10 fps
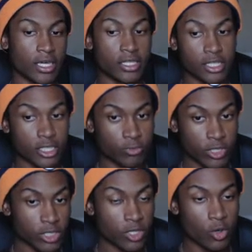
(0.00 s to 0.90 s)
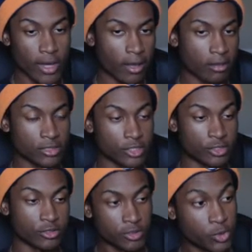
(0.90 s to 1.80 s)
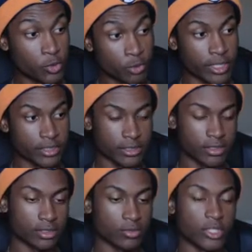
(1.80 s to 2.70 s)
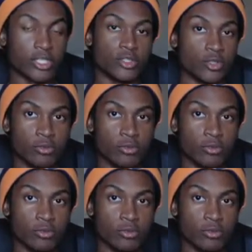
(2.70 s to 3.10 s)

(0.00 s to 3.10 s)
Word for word: and then we're gonna go out and do a race. We're gonna do a